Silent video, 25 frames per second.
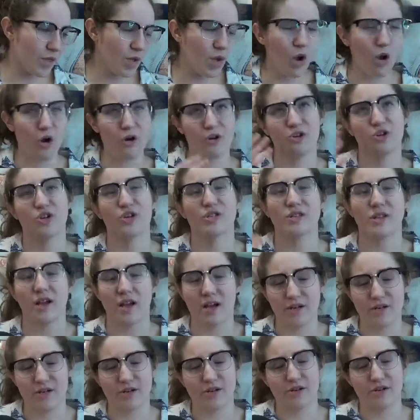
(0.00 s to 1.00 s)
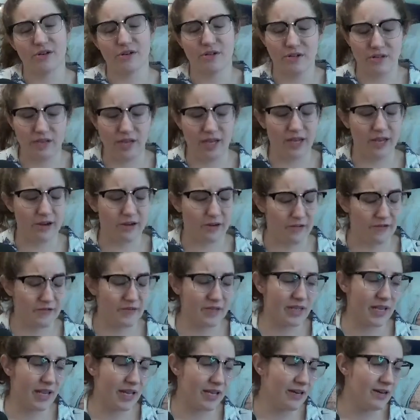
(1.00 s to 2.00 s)
or just under the layer of
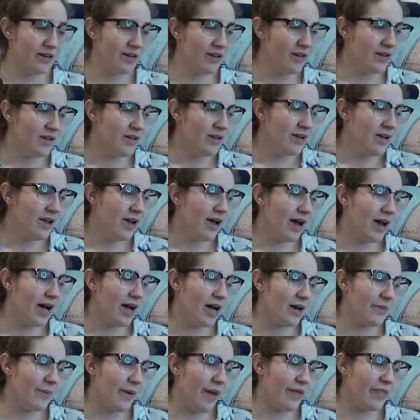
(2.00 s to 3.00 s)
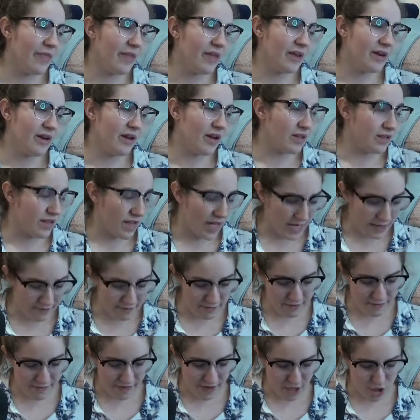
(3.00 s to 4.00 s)
skin. And then a lot of
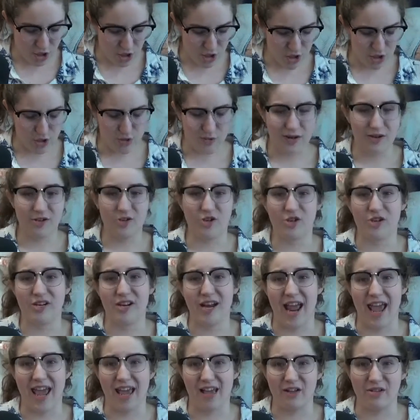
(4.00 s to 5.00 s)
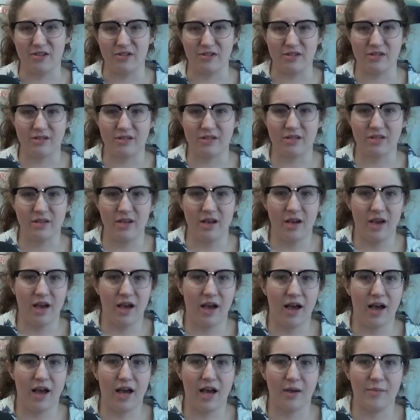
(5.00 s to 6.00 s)
infections around your nails.
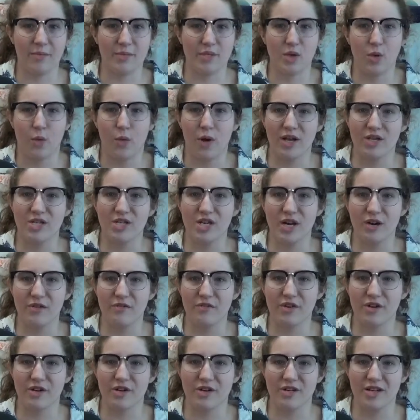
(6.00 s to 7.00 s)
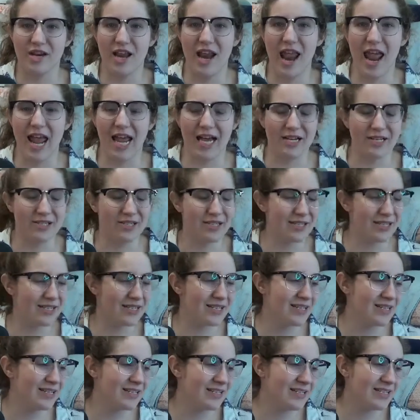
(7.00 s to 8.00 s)
So watch out for your
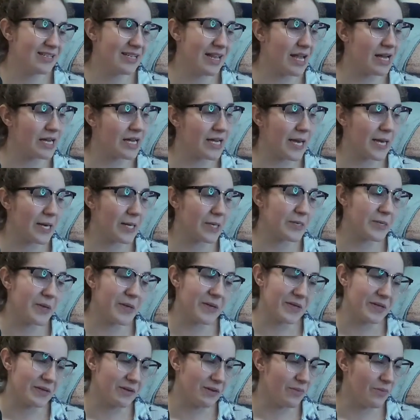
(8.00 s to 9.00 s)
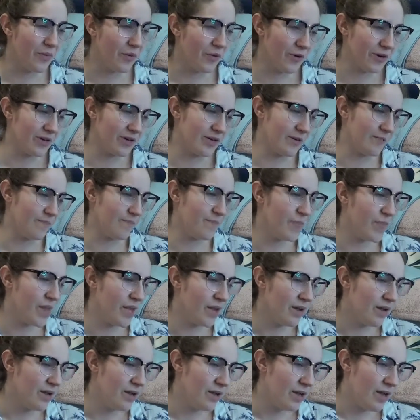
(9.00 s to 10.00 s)
nails. Nail care is also important.
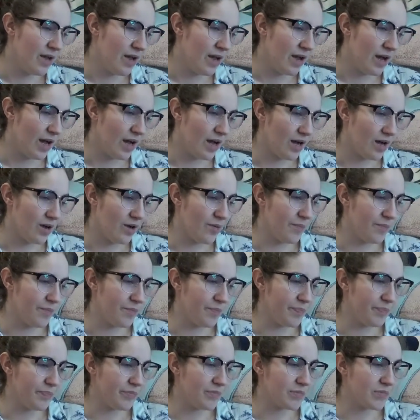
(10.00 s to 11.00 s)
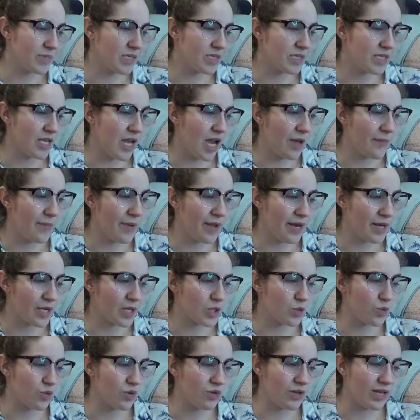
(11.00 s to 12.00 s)

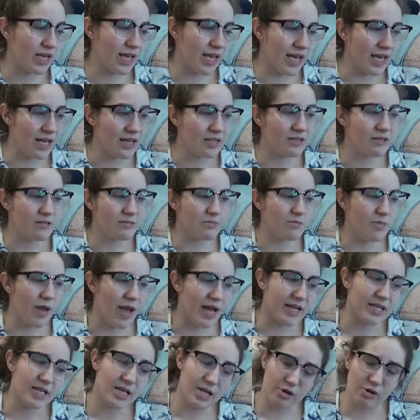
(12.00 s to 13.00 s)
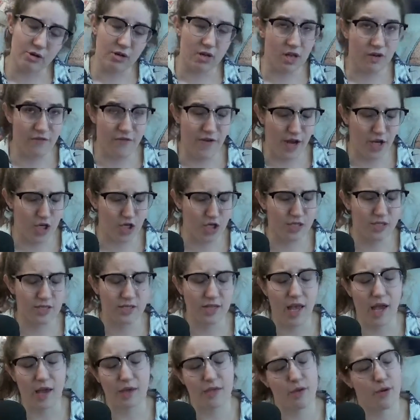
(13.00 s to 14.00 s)
Diabetics will get bacterial
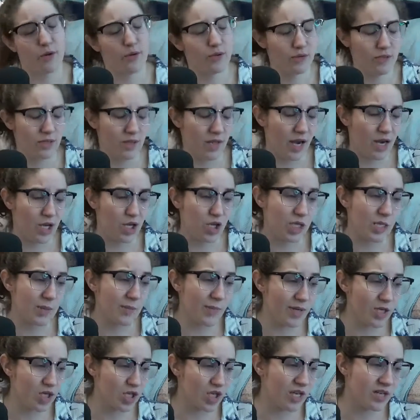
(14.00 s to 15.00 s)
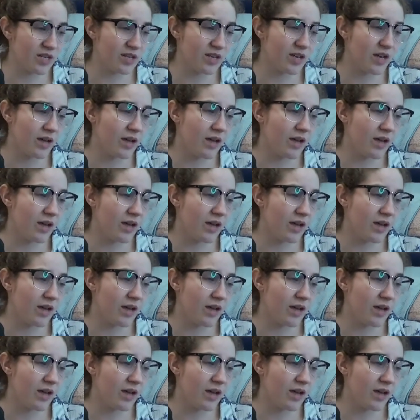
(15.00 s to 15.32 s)
infections like those that I just mentioned,